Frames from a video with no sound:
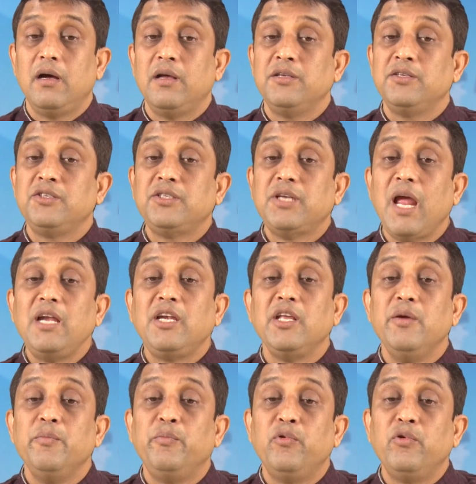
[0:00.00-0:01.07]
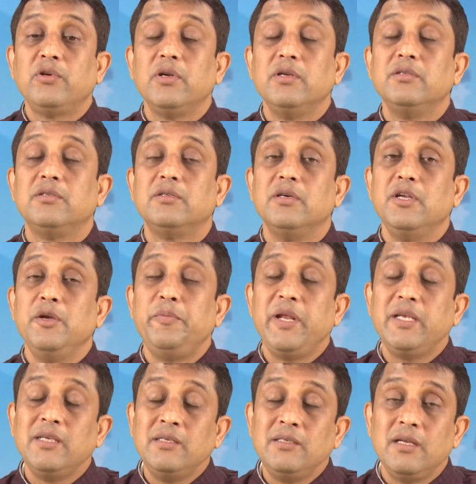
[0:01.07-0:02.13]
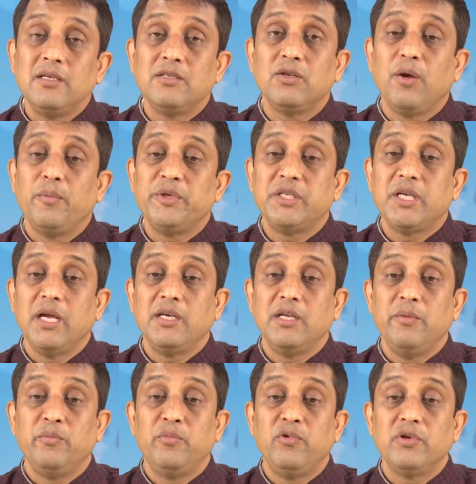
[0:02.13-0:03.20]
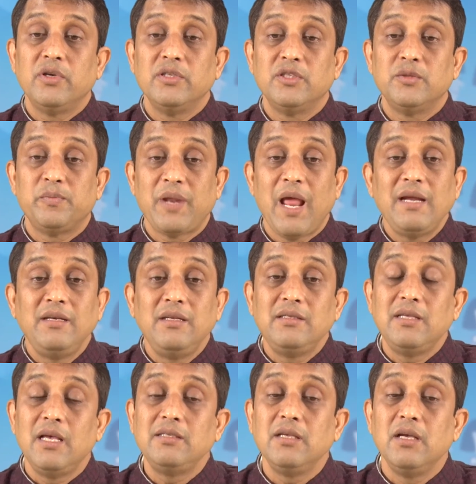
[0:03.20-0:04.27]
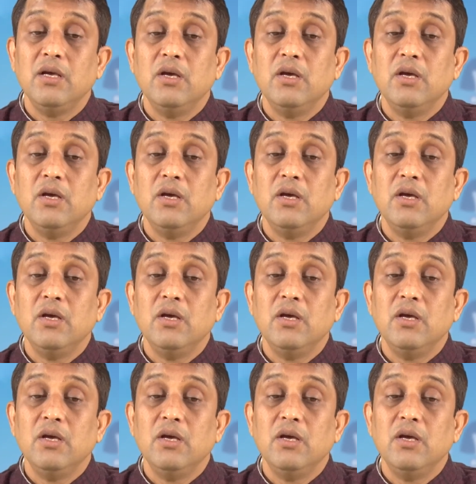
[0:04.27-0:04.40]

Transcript: state importance, representation of state importance practices